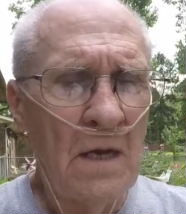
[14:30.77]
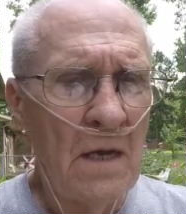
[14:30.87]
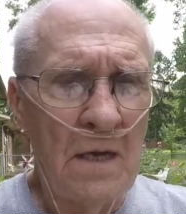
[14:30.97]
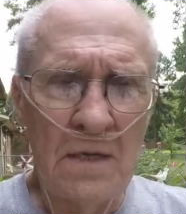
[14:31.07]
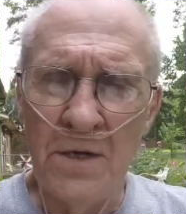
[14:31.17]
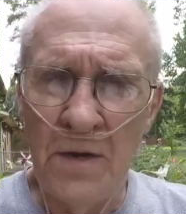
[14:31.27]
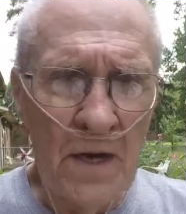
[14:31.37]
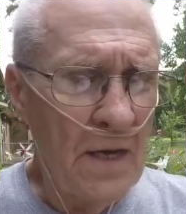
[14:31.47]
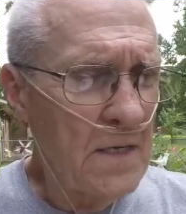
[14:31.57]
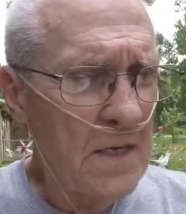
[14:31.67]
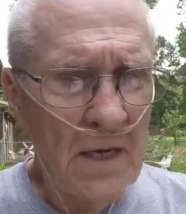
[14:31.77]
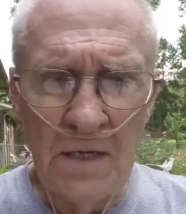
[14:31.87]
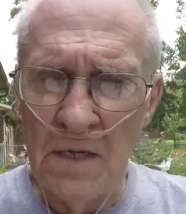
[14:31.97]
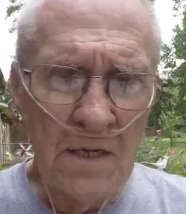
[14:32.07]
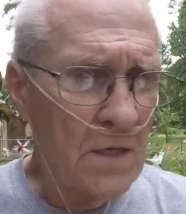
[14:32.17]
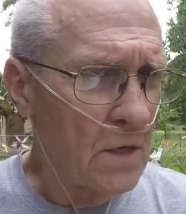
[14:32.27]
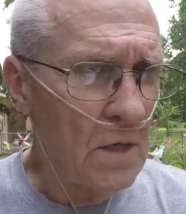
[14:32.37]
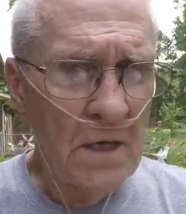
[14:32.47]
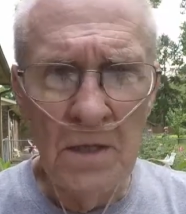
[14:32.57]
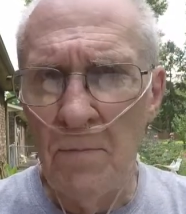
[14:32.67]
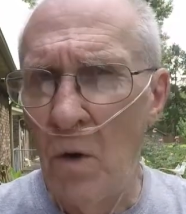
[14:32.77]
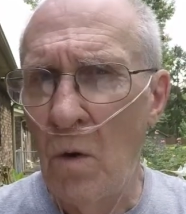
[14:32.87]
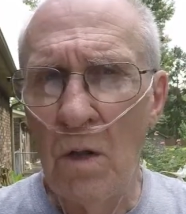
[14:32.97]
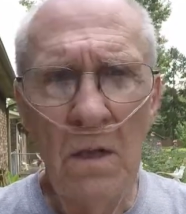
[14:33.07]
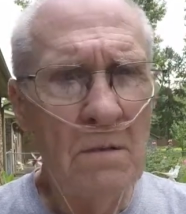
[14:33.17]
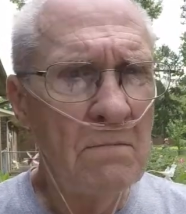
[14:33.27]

as the United States is circling the bowl.